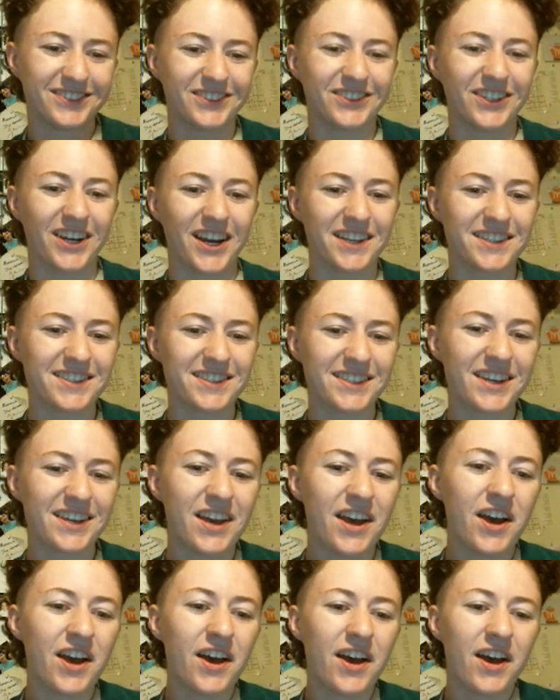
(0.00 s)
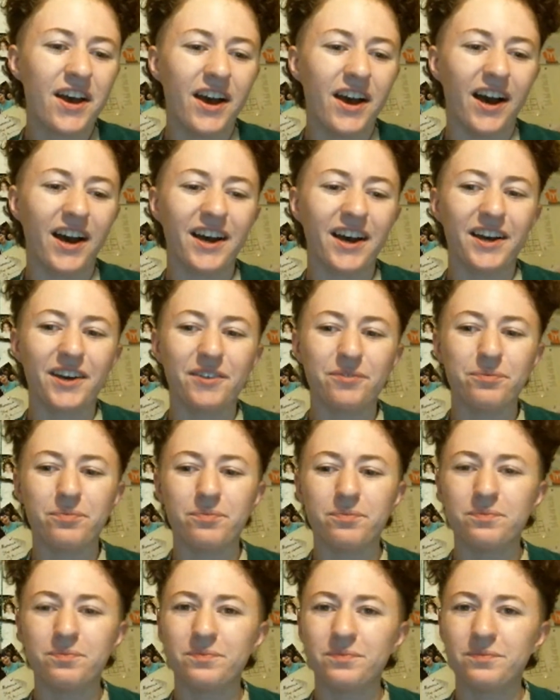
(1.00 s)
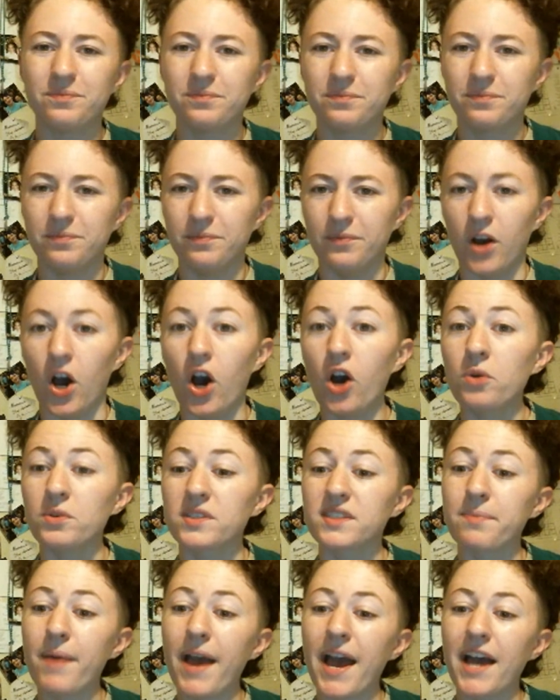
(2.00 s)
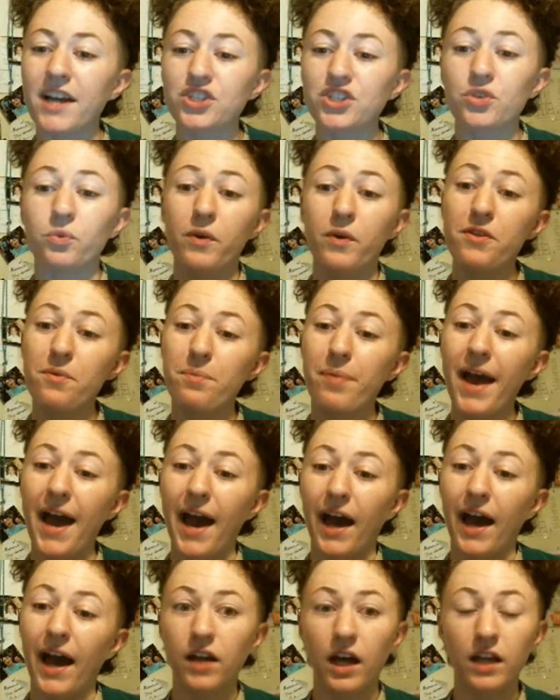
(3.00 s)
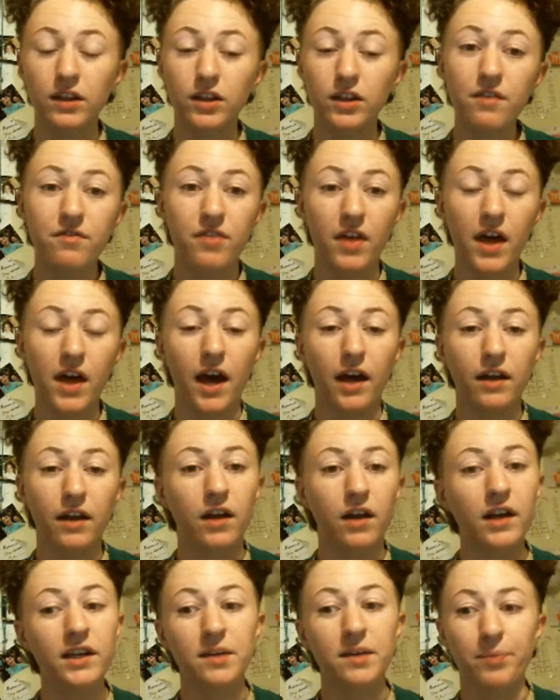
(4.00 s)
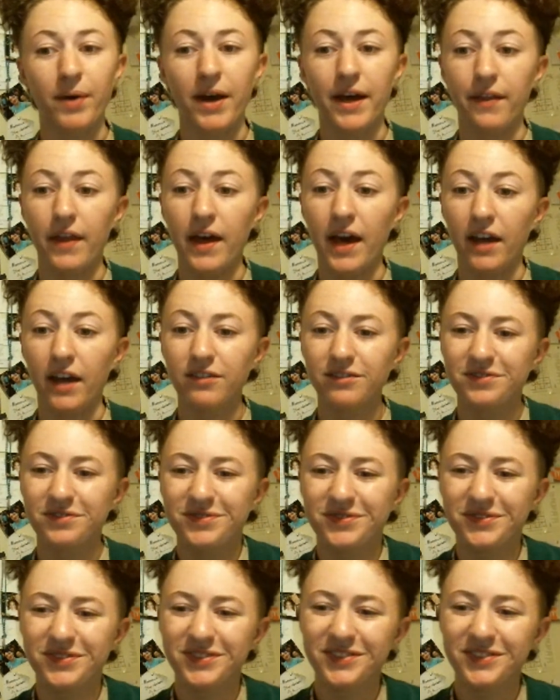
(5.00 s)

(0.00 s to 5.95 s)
Christ. Oh, Smash with a bat. I love that. I can get behind that.